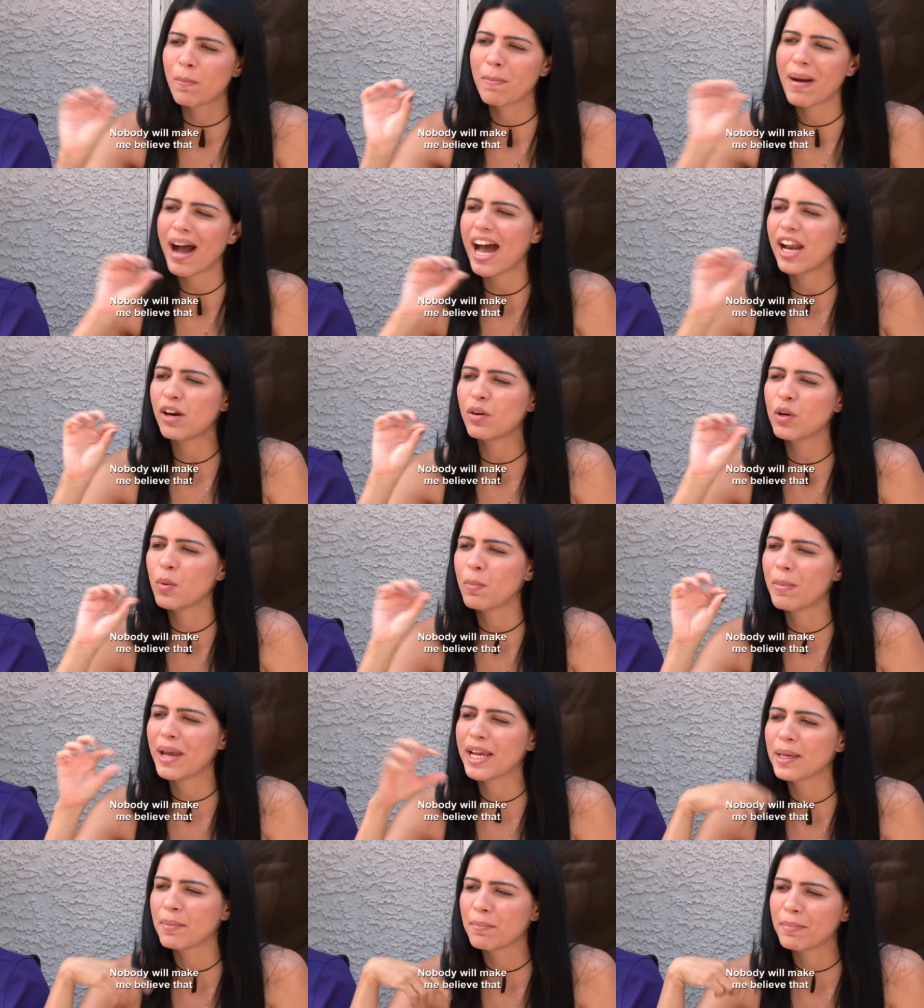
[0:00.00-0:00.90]
Nobody
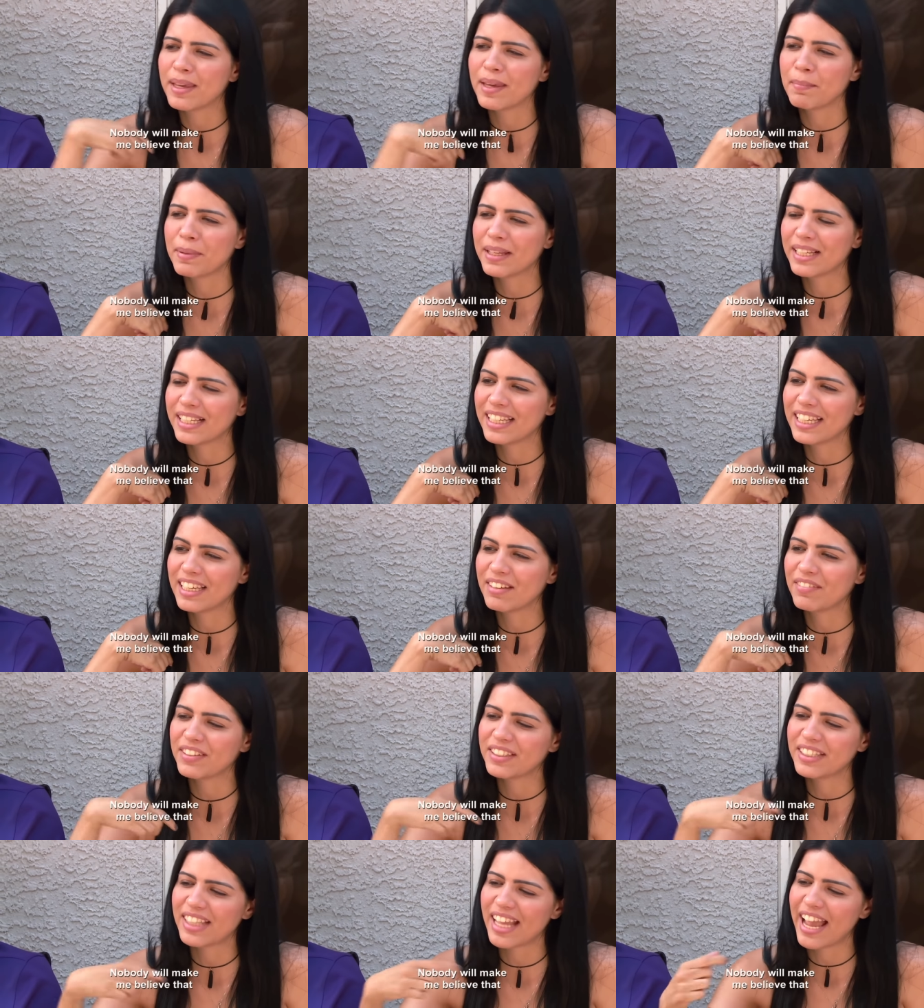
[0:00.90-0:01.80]
will make me
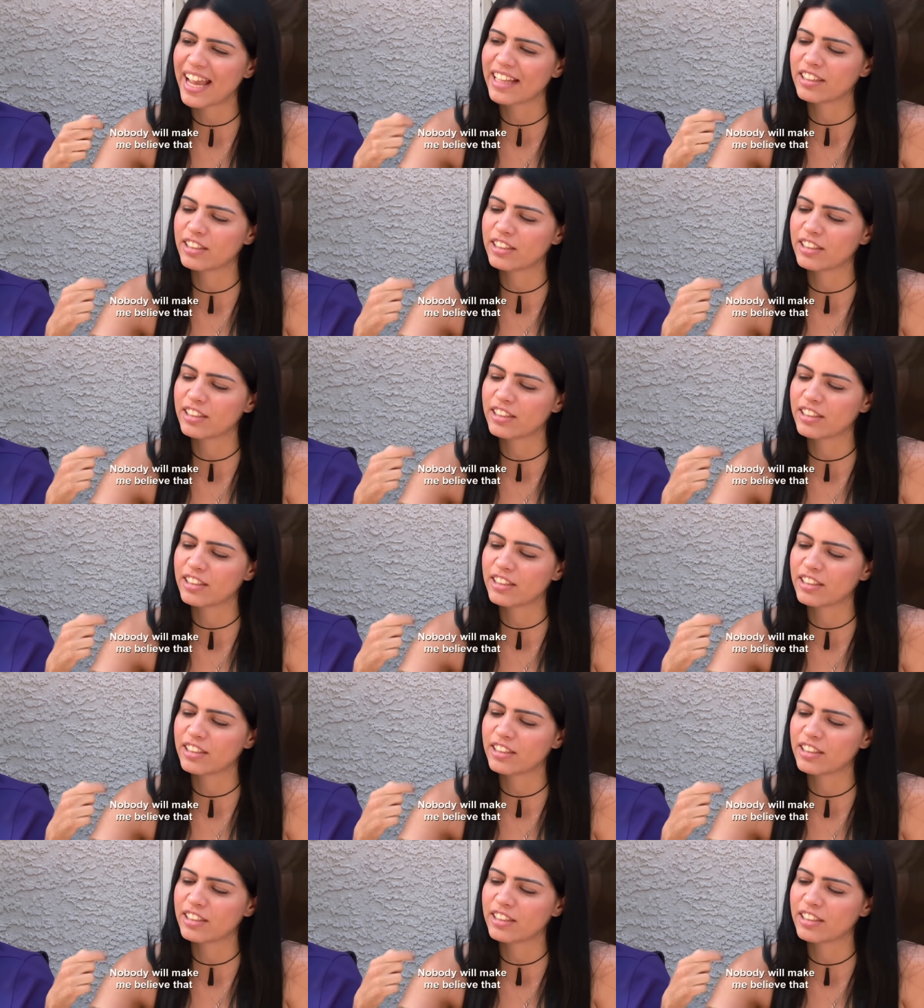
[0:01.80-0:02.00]
believe